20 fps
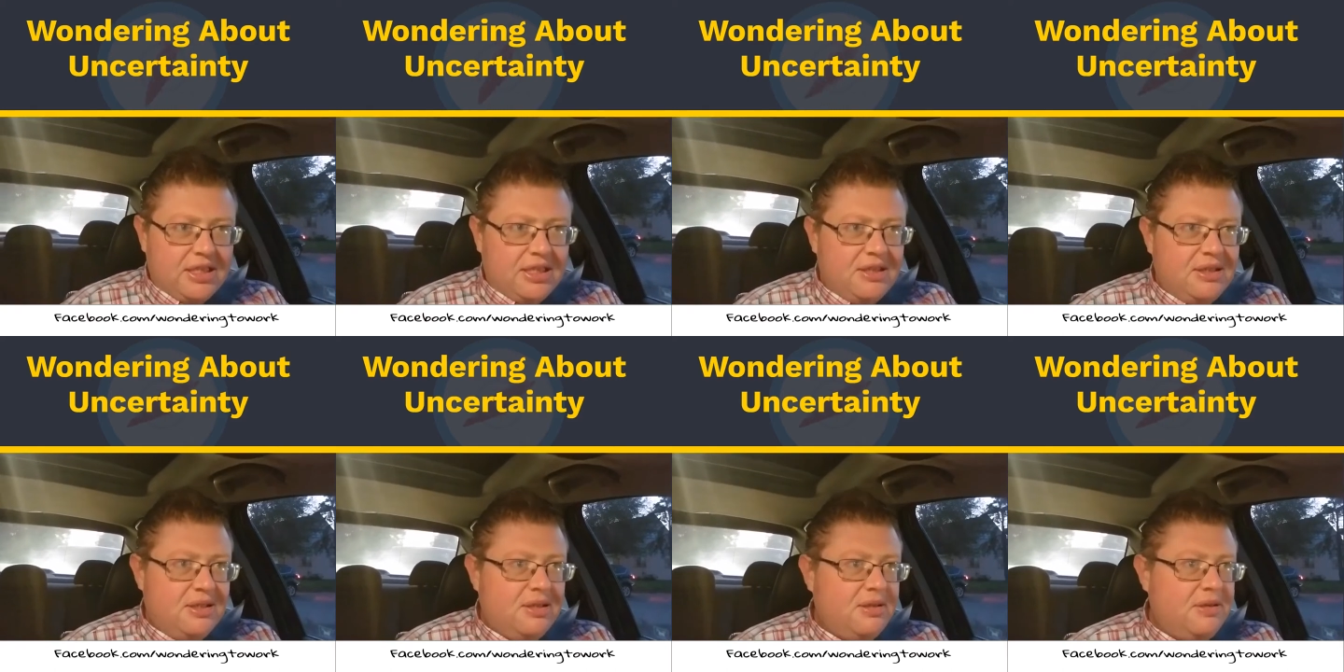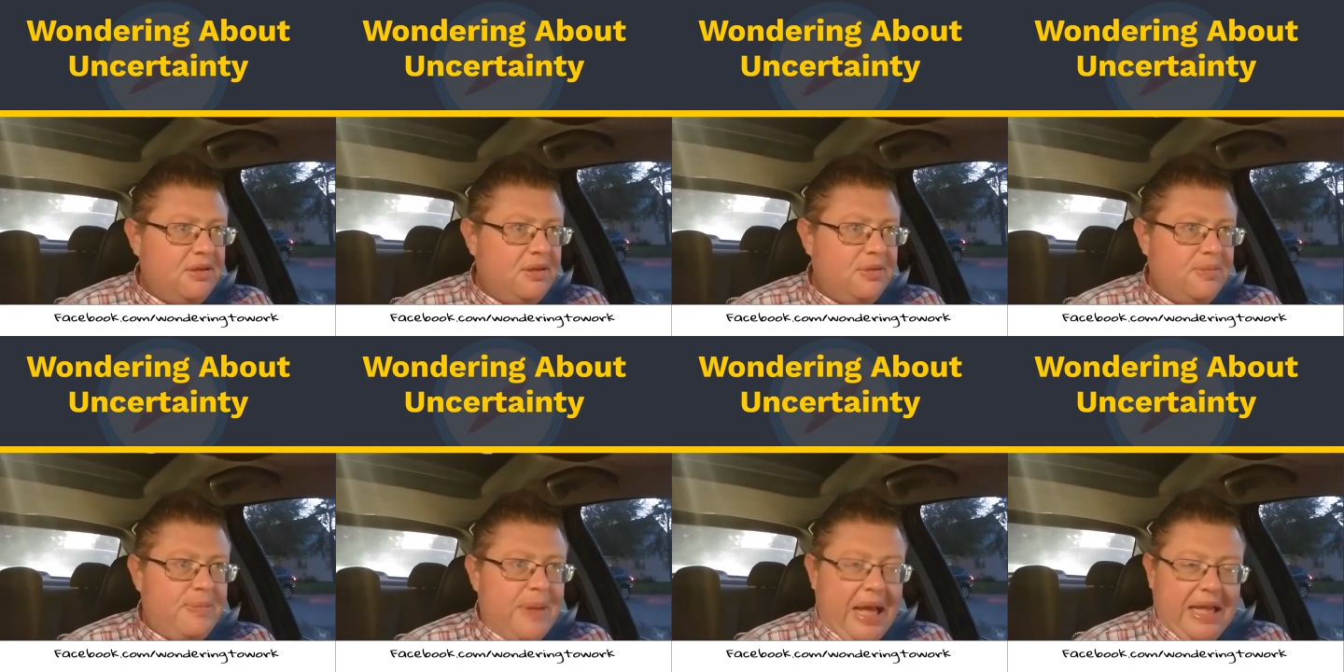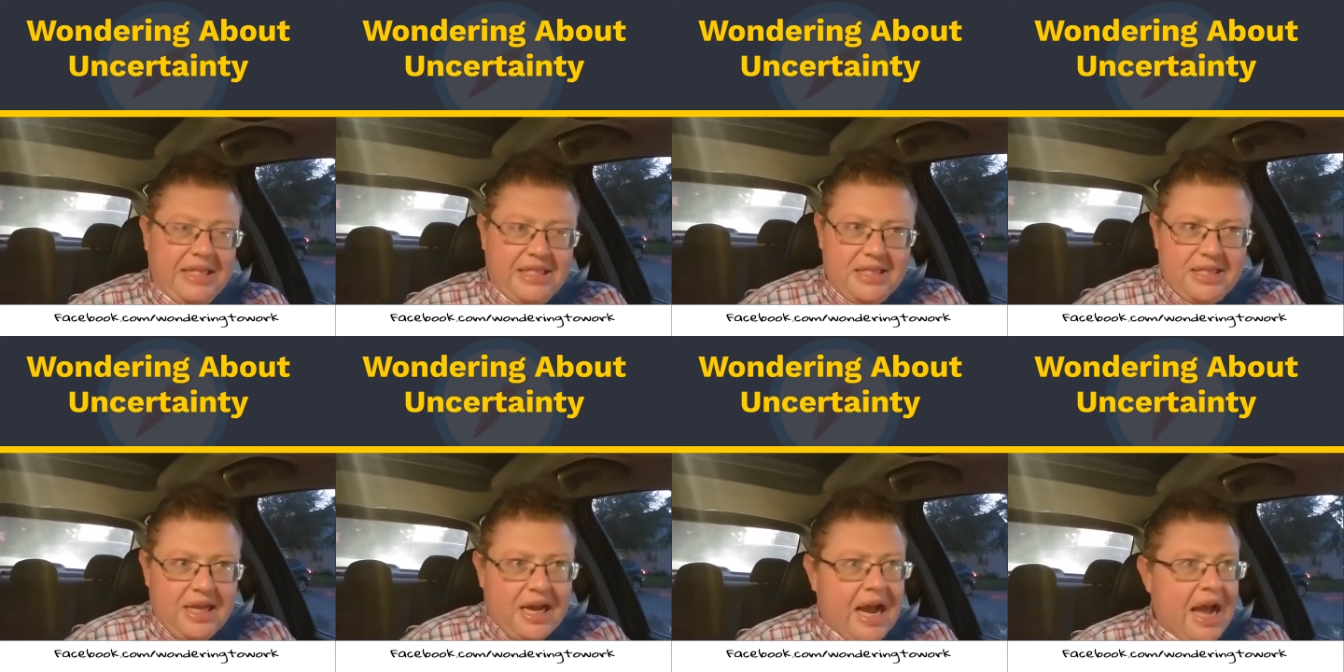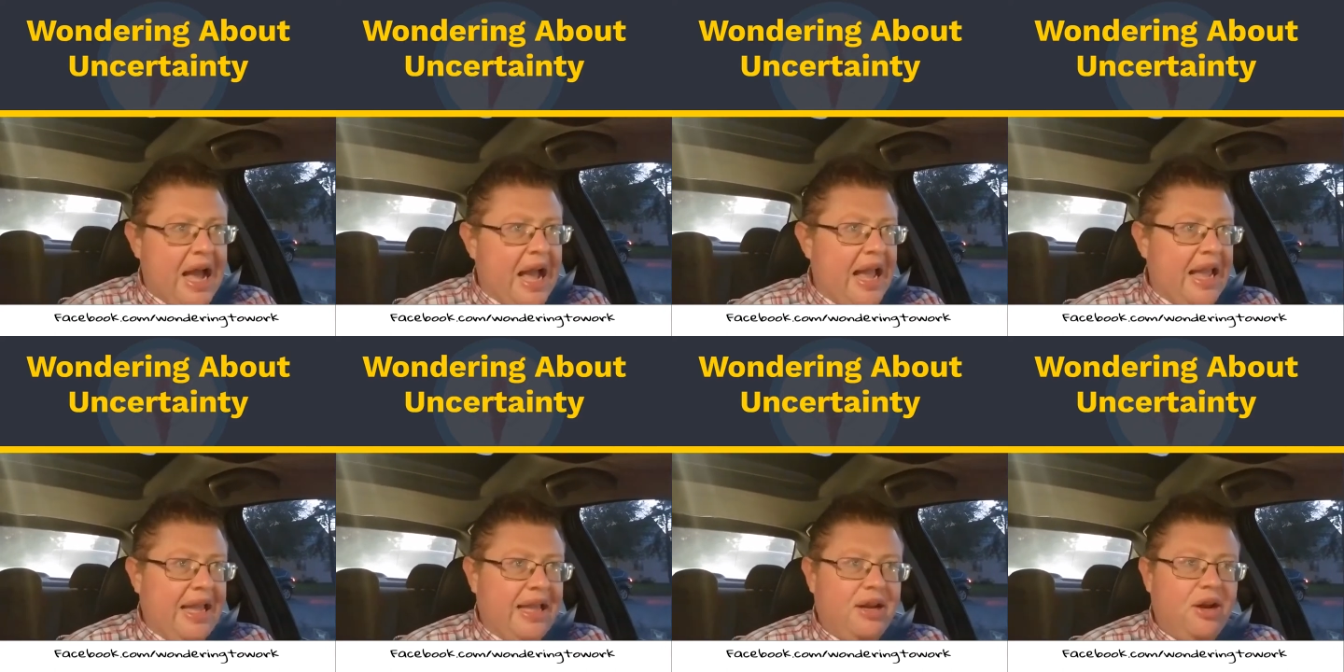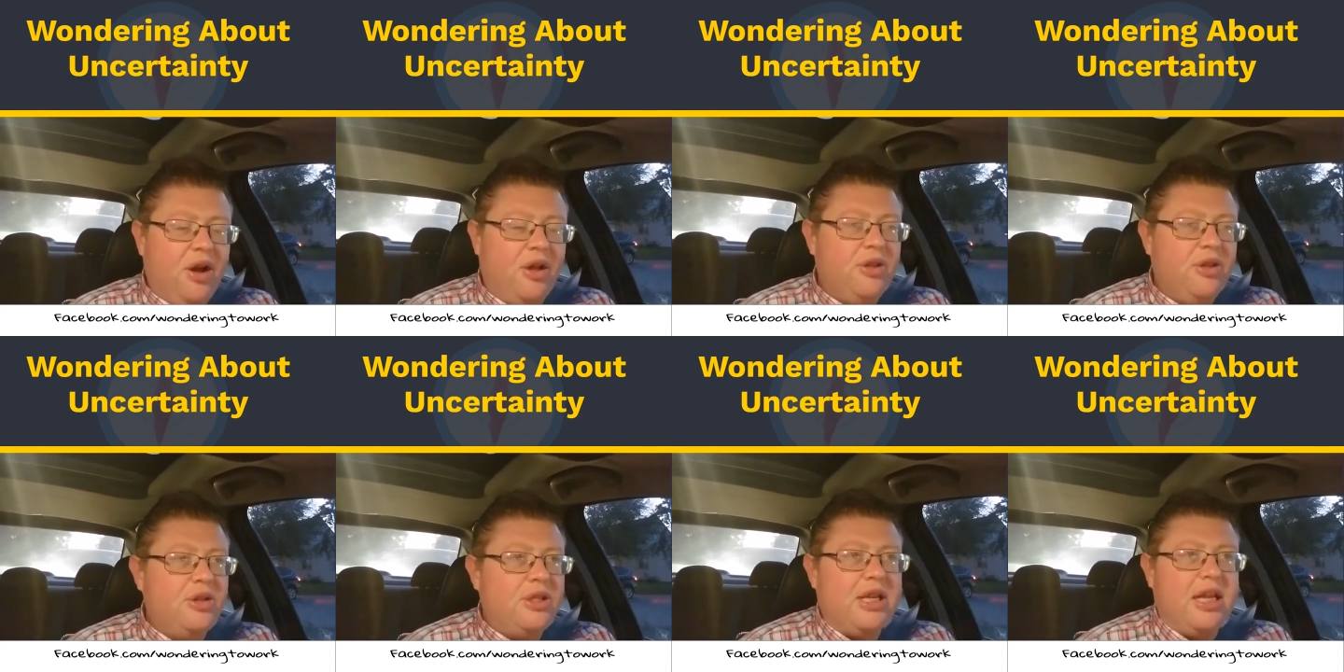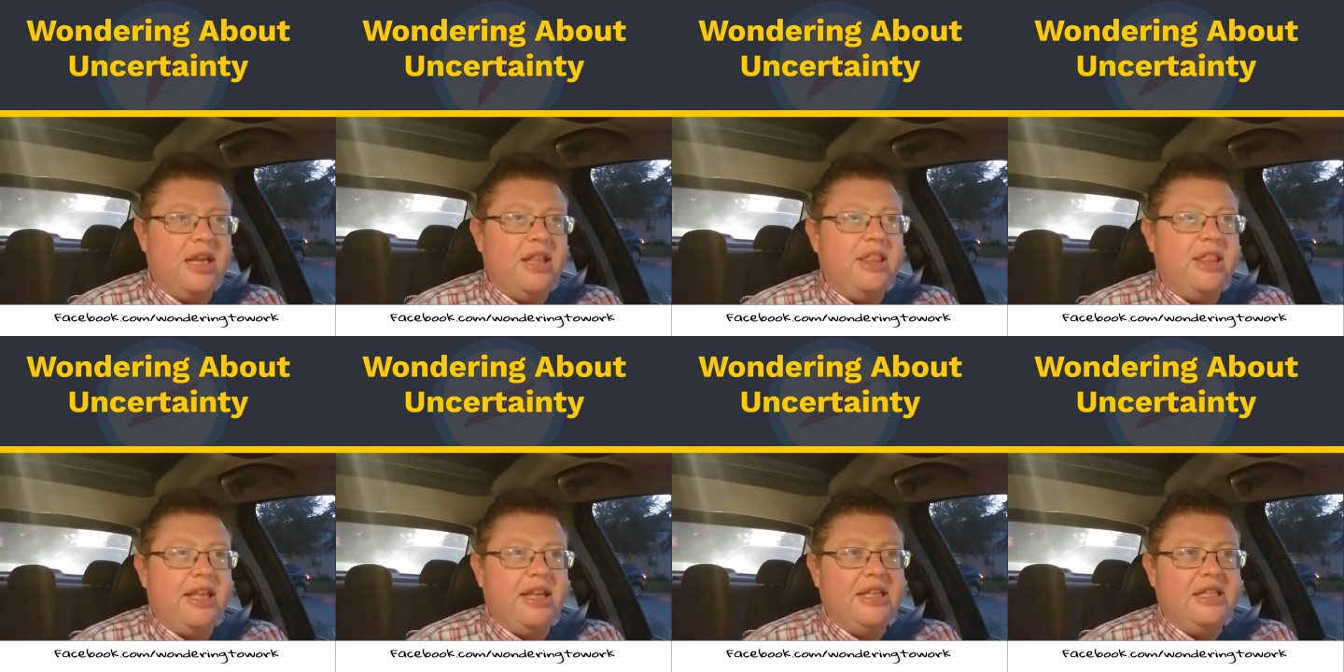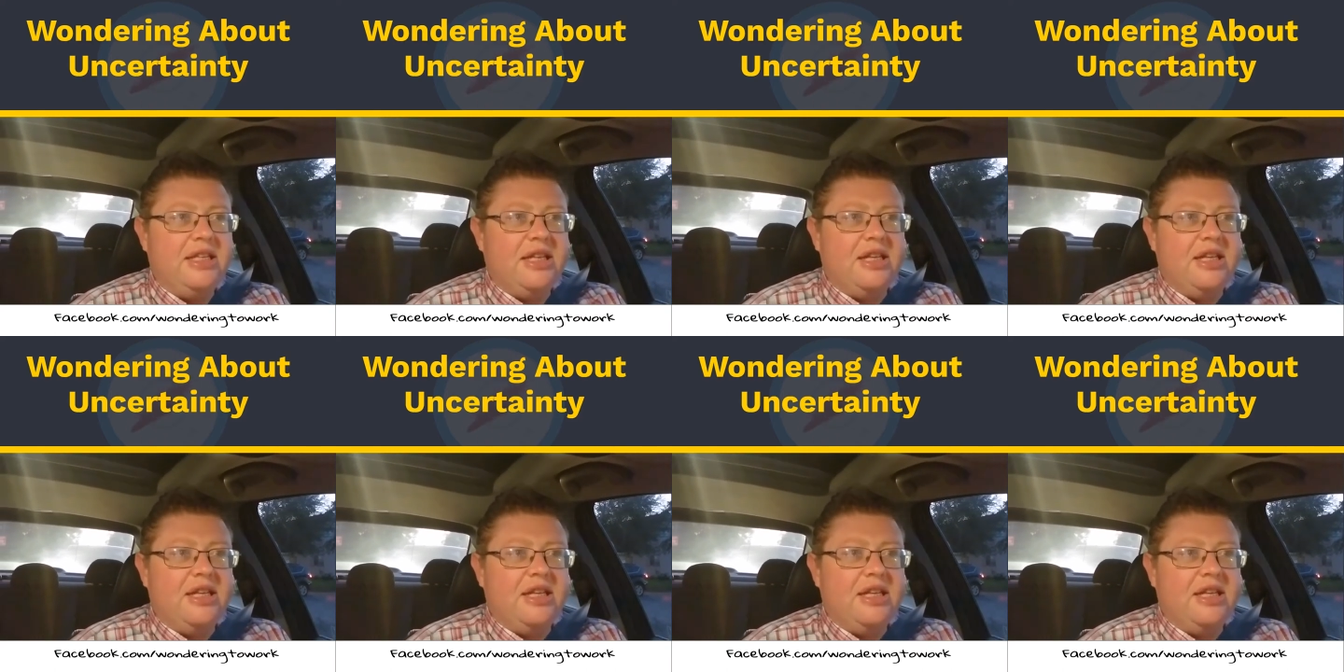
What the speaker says: and pets die, and all those kind of things.